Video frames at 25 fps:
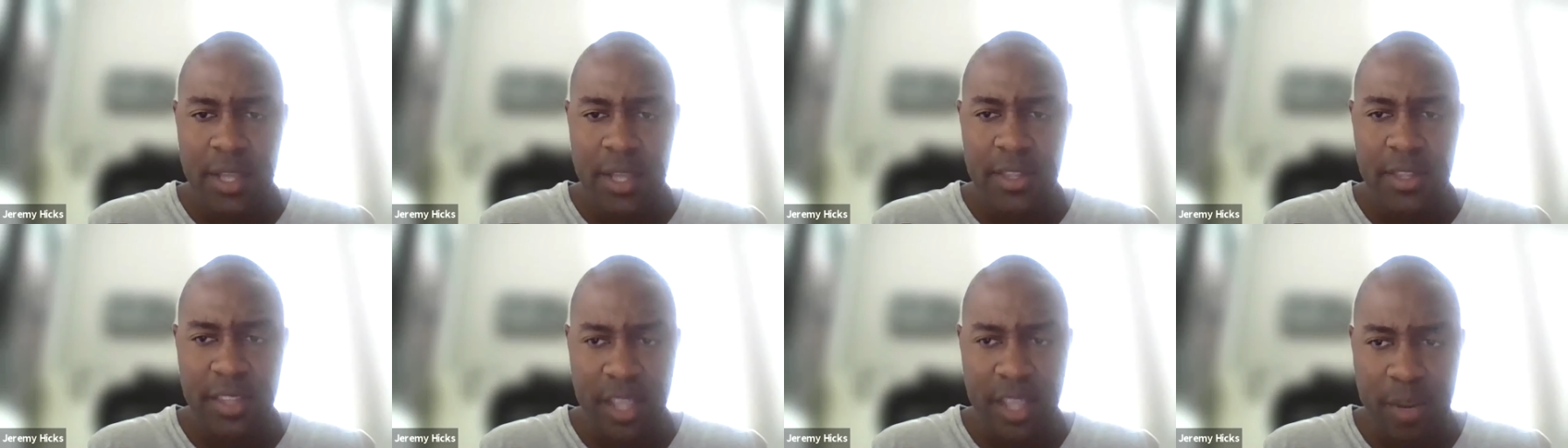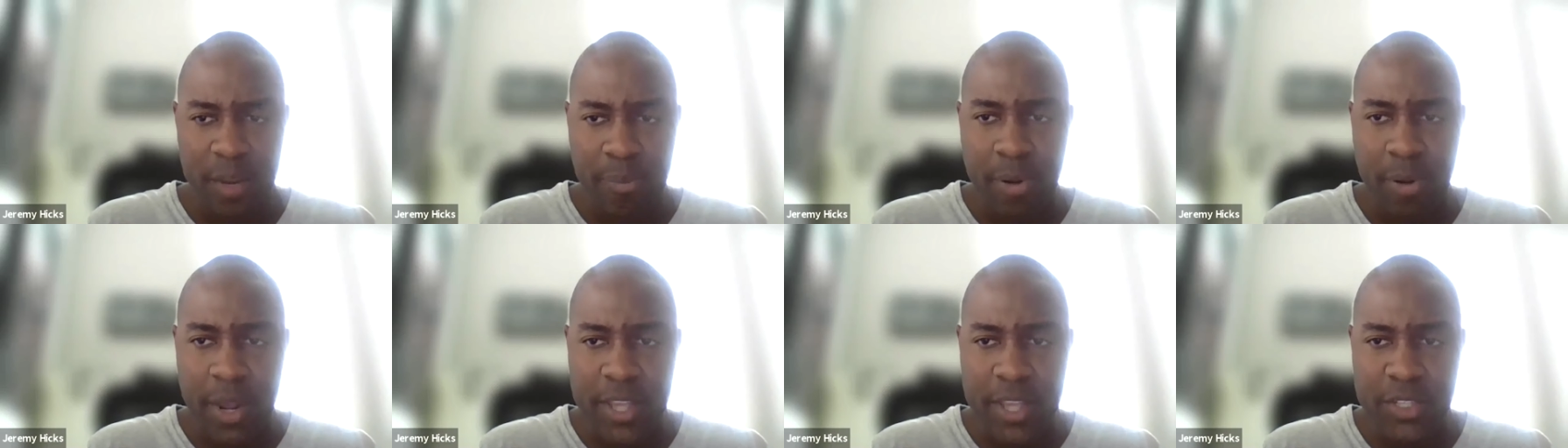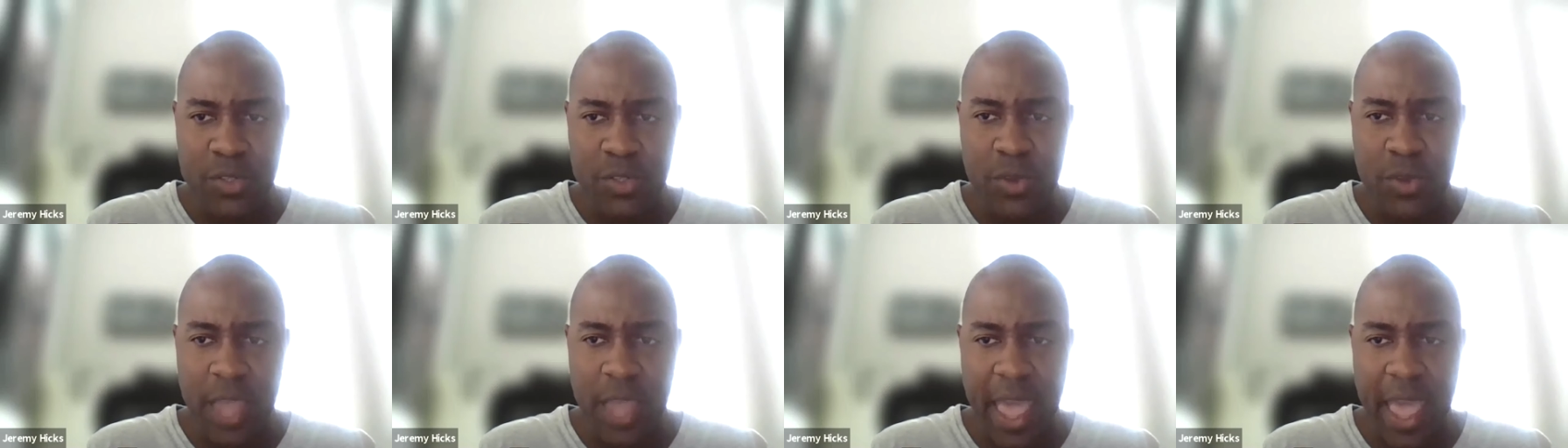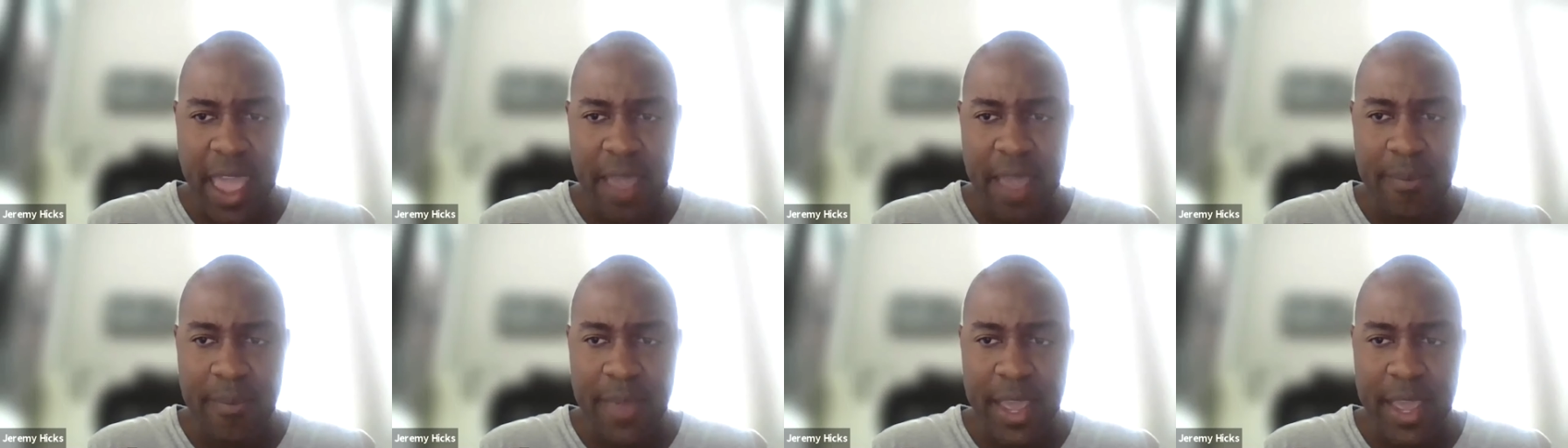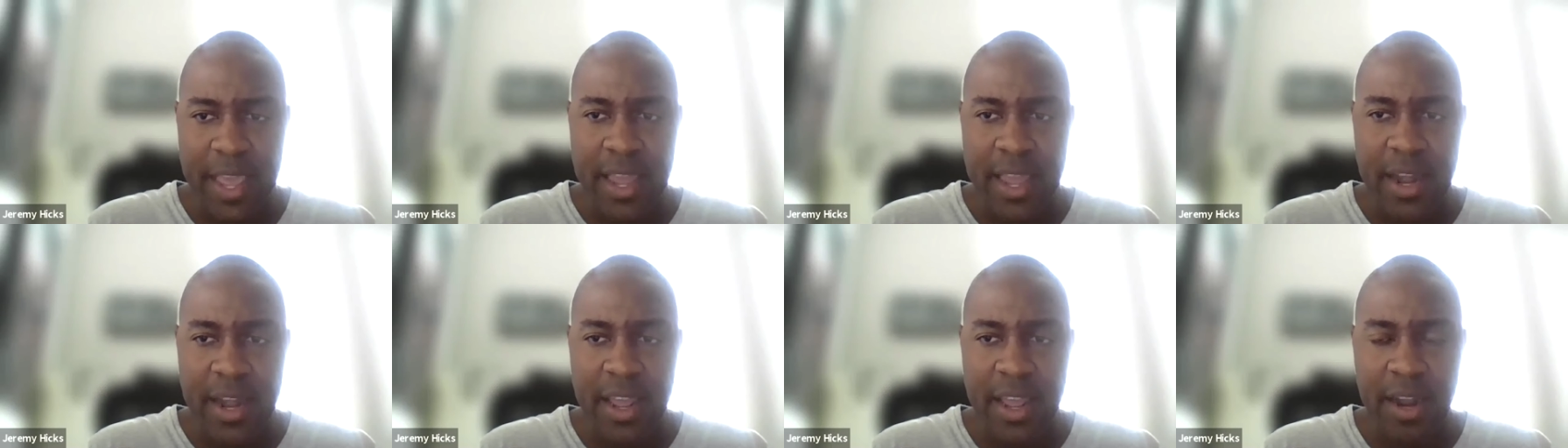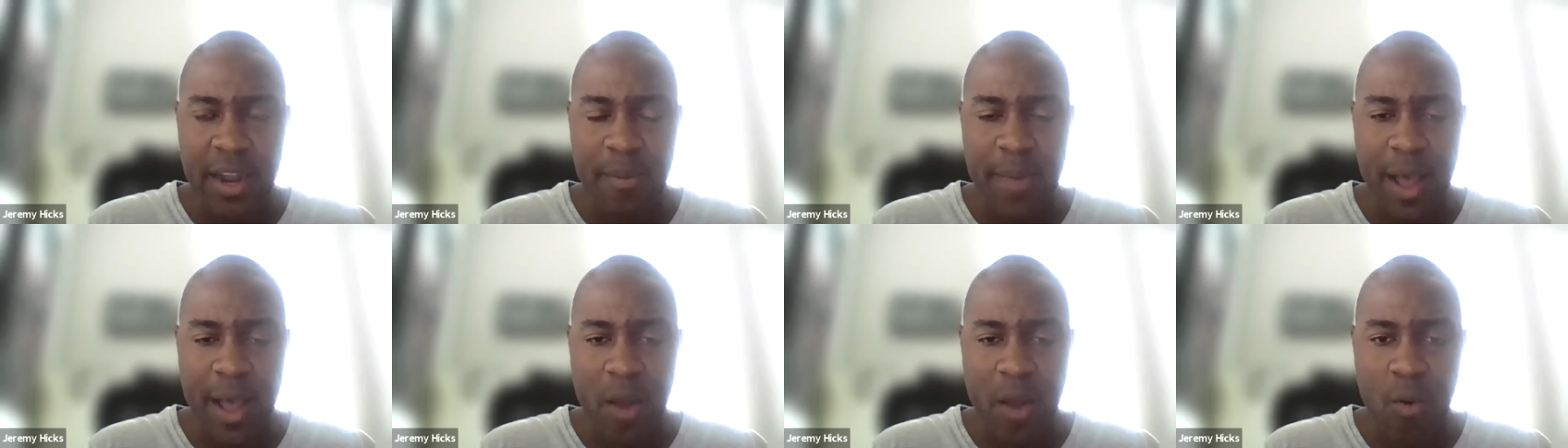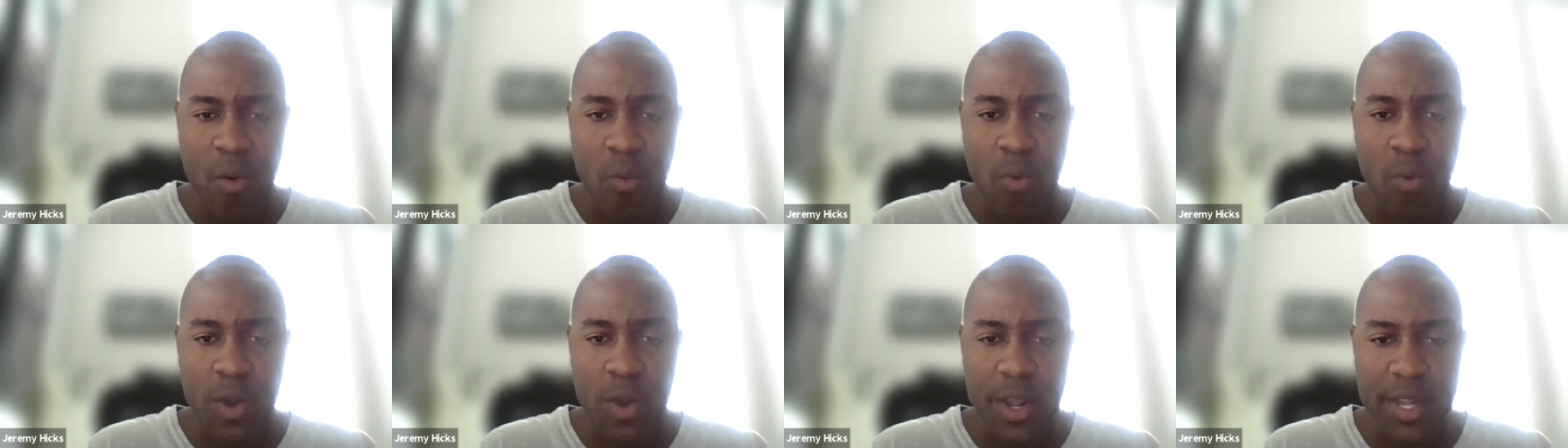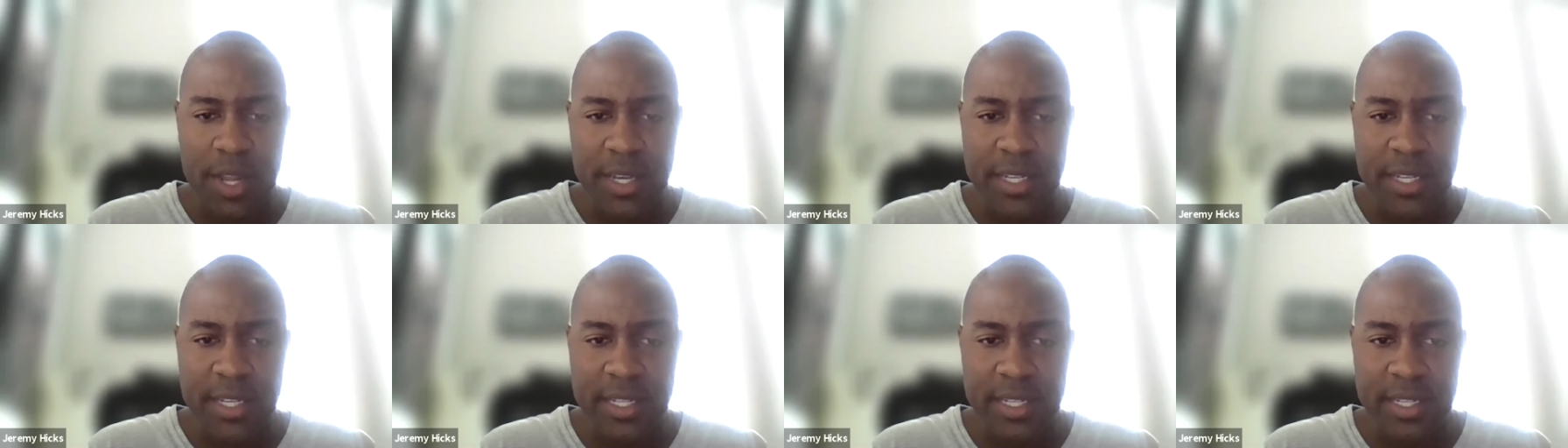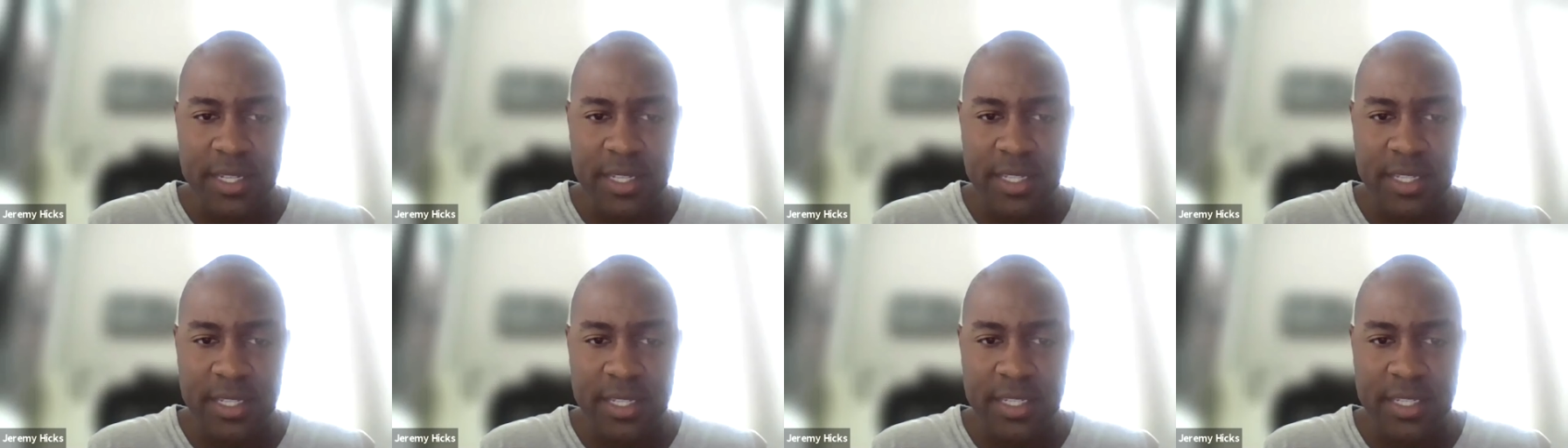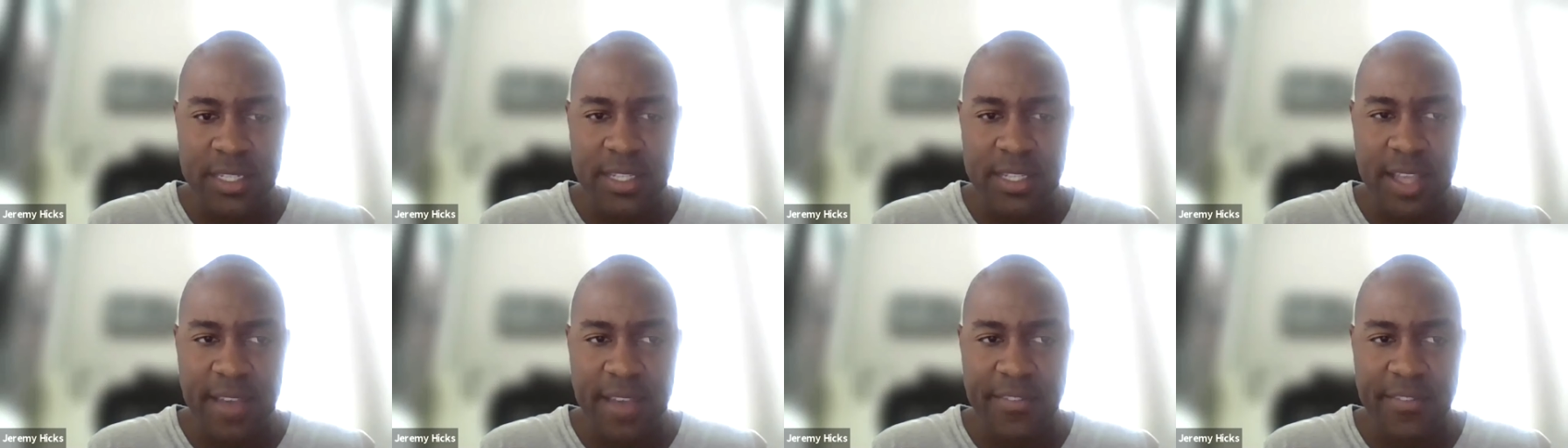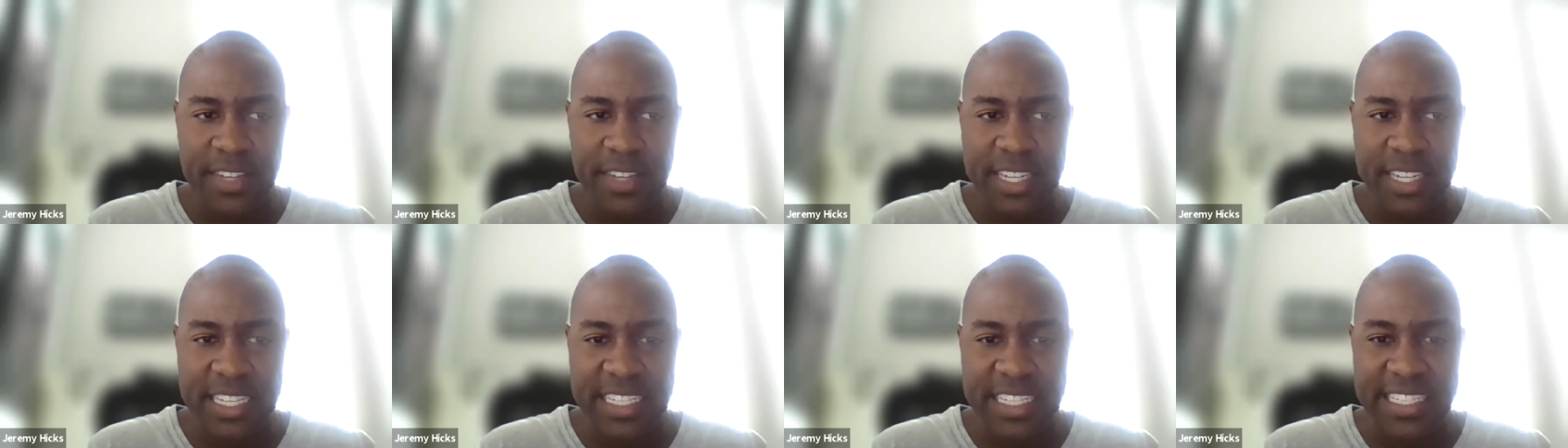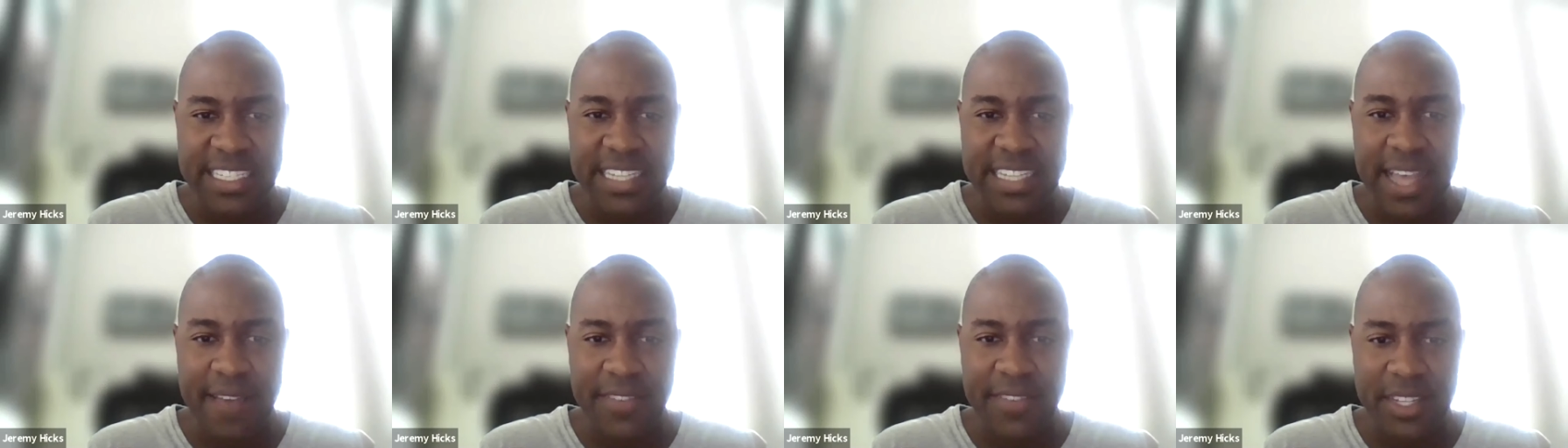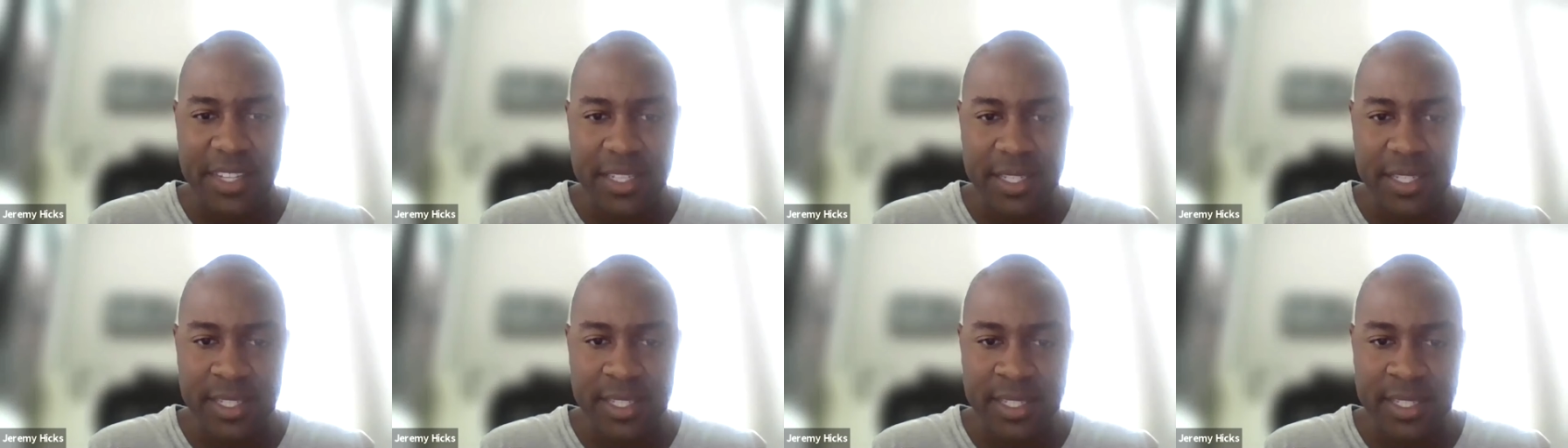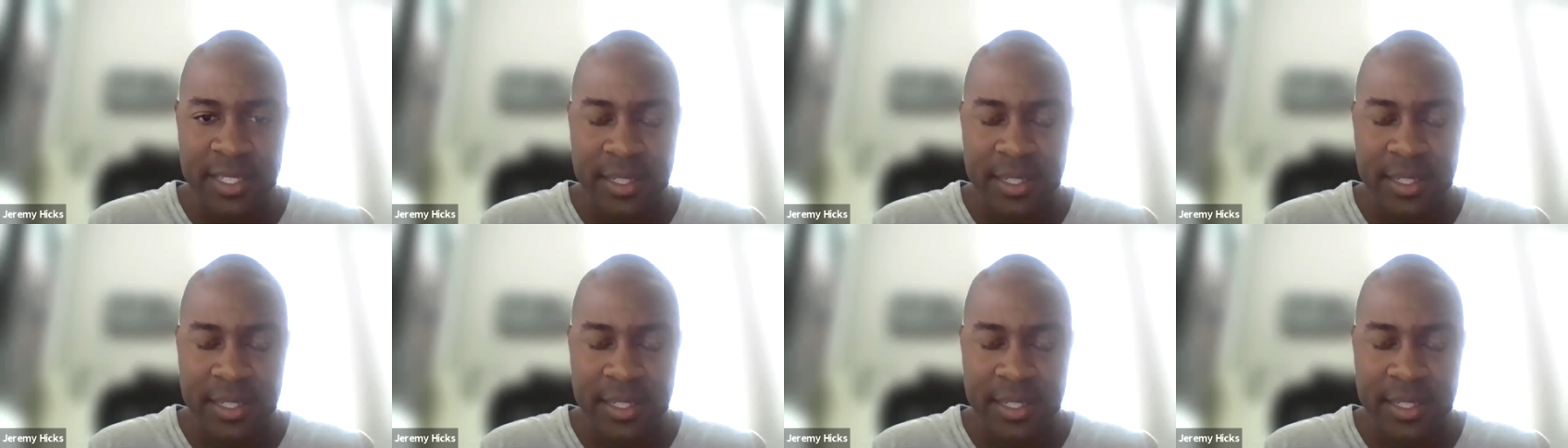the appraisal came in at about 177.